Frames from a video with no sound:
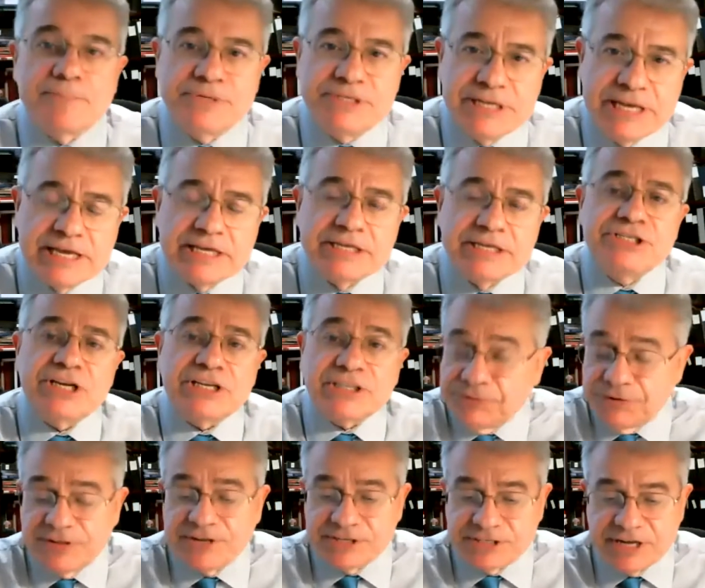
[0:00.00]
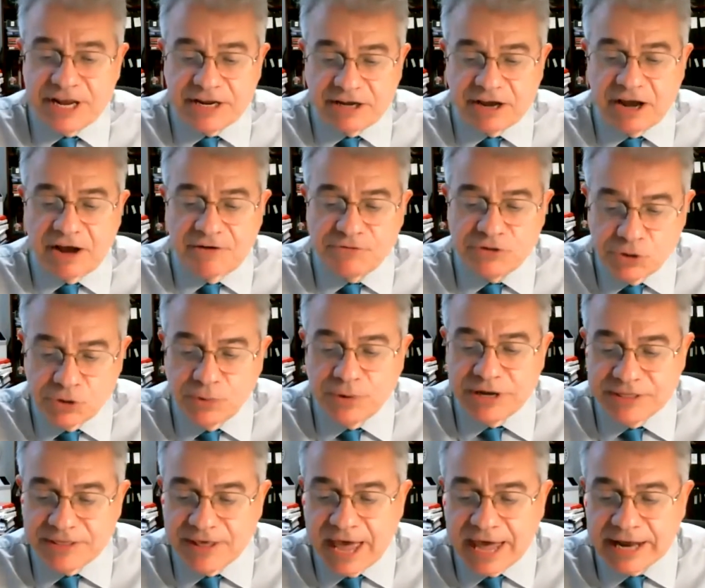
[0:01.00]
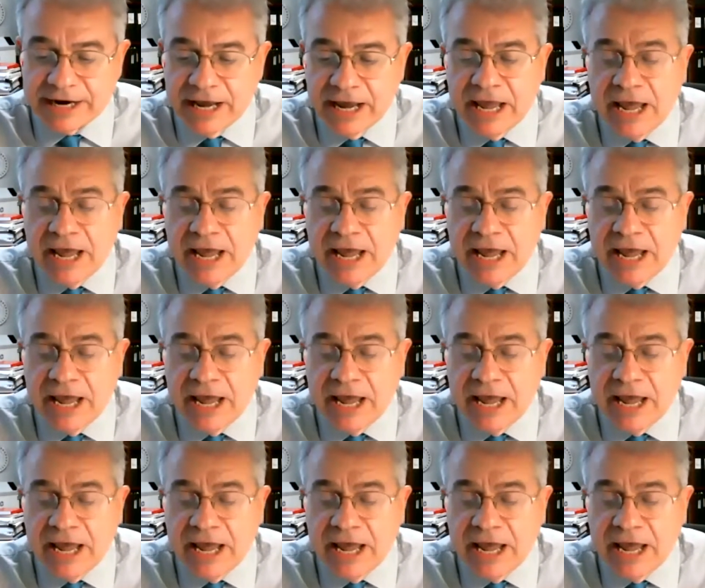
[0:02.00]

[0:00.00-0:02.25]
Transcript: did just for the sake of doing that.